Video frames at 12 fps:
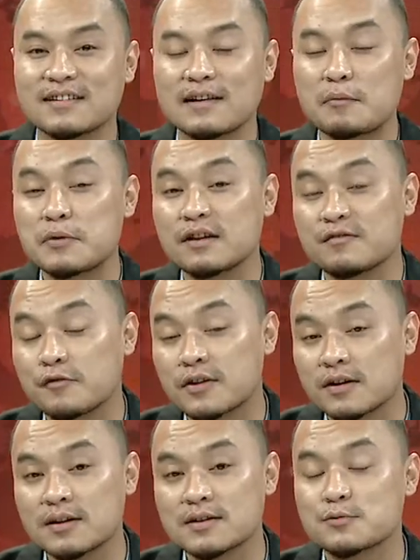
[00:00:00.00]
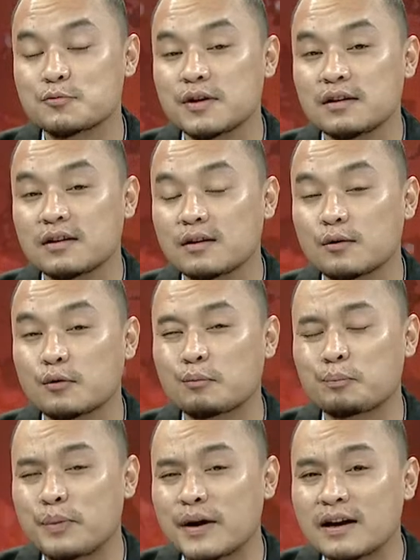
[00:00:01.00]
I mean, for us, we
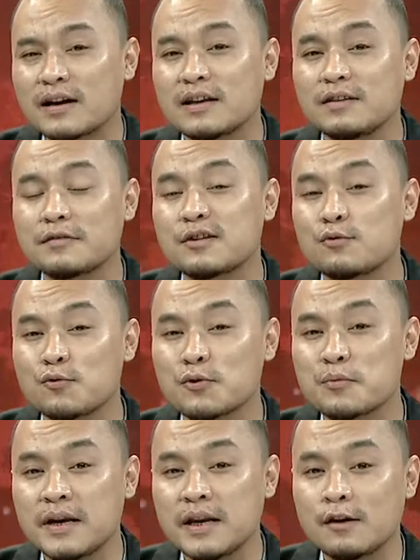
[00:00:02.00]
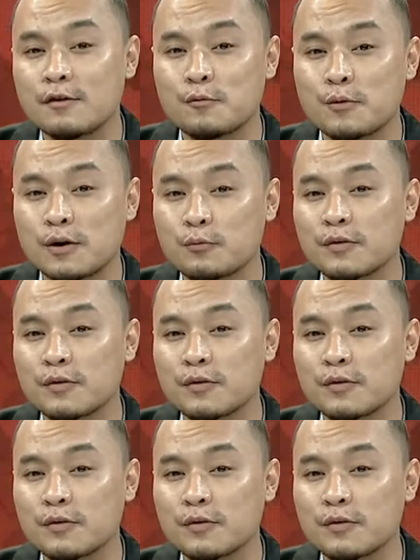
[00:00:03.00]
barely even know the meaning of war.